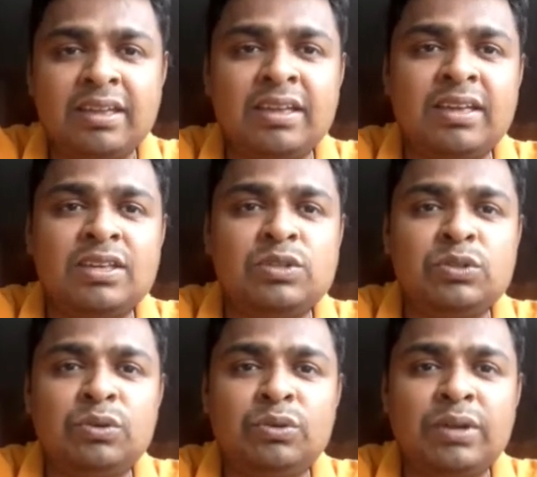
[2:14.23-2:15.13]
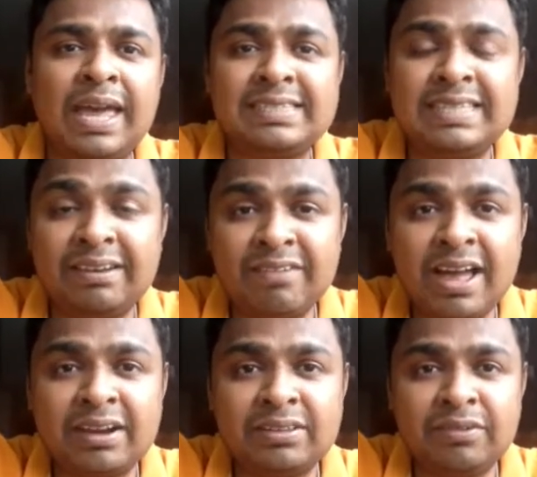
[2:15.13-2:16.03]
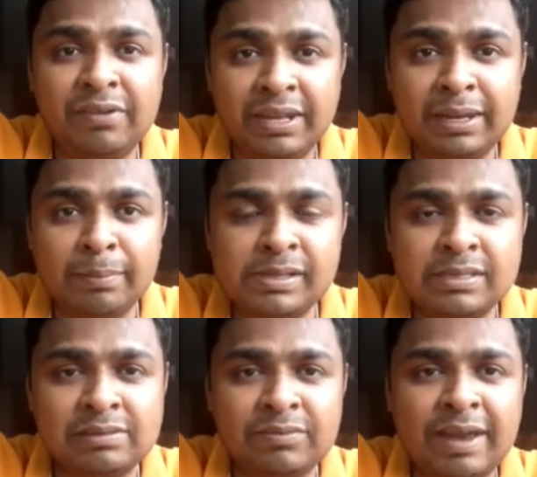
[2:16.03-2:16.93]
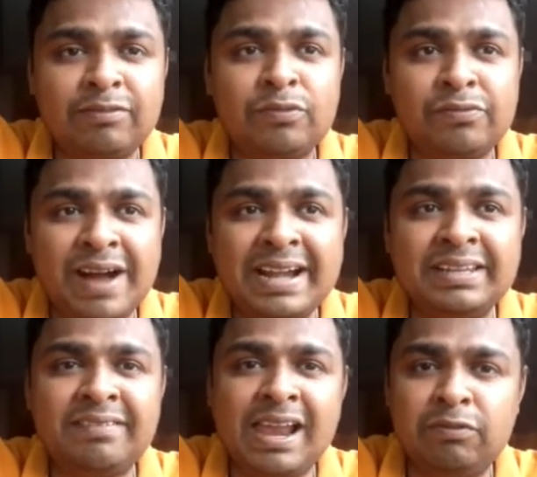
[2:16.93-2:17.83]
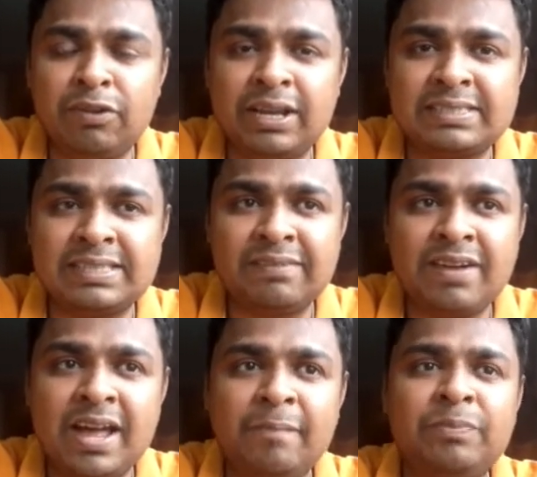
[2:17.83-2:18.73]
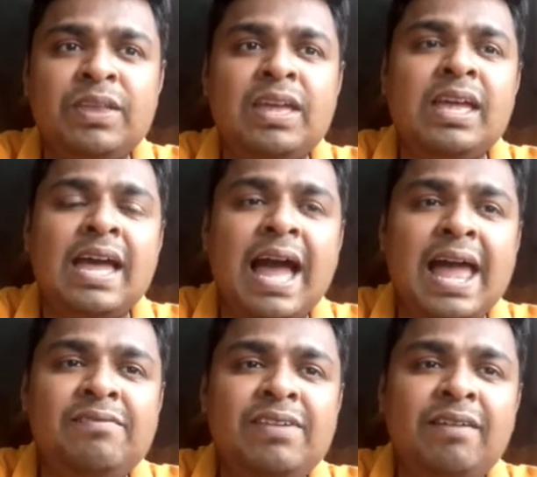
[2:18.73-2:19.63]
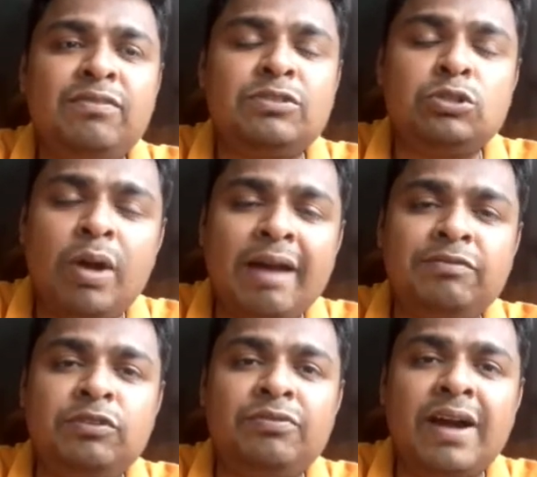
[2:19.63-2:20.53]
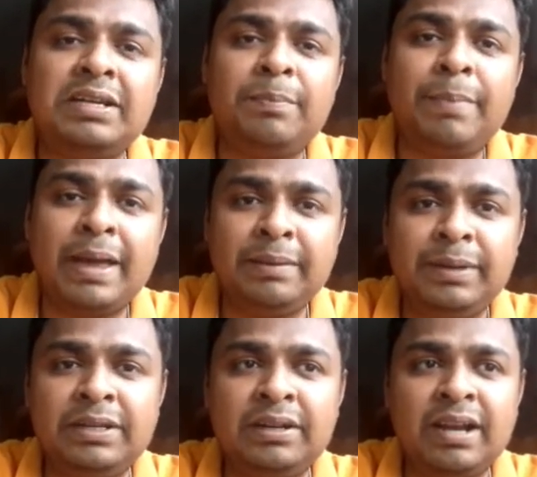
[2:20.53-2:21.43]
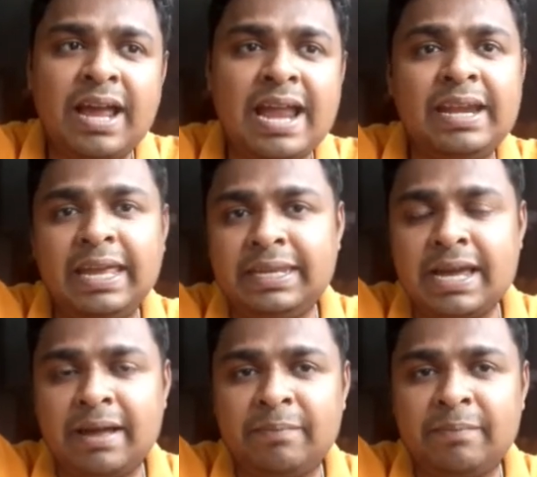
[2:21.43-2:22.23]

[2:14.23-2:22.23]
So x and y are the variables. We have to find the value for x and y. And we also have to find the perimeter and area.